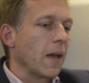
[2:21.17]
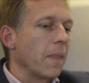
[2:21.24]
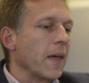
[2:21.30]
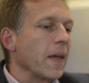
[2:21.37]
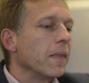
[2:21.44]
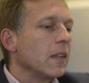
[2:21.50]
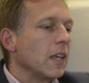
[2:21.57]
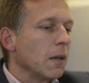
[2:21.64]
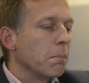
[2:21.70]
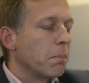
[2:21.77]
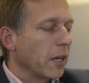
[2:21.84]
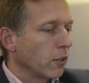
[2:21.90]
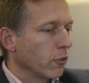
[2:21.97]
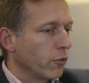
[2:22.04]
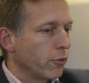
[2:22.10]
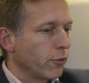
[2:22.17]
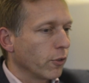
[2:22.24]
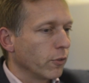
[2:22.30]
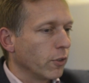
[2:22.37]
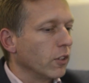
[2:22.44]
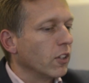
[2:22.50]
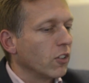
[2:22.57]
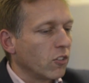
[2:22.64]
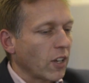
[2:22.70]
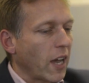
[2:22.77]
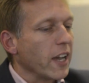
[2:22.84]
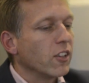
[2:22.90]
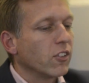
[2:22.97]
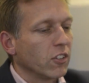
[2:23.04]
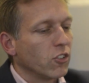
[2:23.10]
then the impact of the
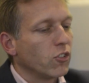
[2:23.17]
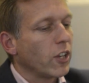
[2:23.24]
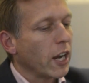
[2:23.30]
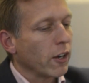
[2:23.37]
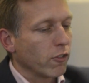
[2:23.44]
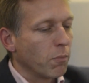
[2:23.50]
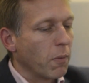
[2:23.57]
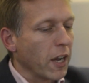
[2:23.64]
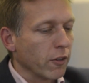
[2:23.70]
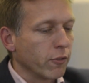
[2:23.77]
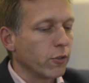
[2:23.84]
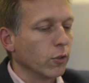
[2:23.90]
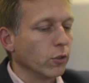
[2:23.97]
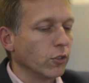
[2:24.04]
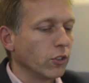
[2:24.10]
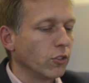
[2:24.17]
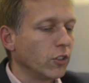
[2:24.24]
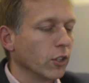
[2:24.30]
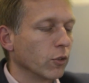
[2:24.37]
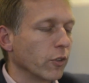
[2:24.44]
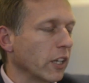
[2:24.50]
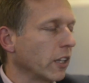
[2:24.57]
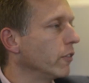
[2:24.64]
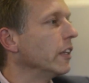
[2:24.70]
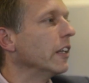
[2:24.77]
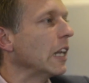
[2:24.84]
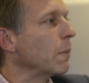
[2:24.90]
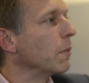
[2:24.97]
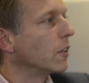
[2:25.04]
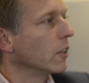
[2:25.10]
size and the share of biofuels is still relatively
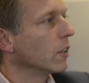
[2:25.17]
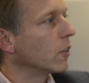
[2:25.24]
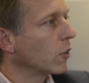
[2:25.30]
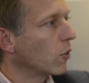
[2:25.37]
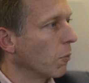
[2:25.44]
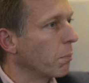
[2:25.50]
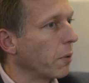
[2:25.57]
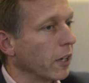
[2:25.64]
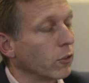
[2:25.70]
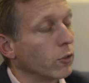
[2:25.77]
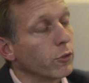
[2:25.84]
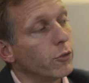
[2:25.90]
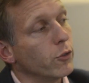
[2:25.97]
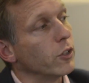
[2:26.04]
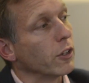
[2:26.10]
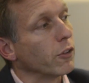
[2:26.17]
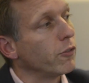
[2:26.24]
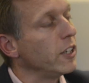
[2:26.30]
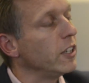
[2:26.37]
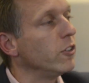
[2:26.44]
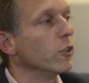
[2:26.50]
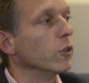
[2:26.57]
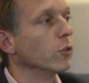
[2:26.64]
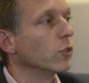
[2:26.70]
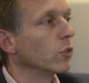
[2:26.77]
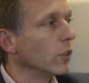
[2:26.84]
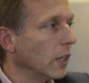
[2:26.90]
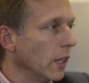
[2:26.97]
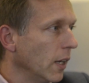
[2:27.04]
limited compared to food and feed use,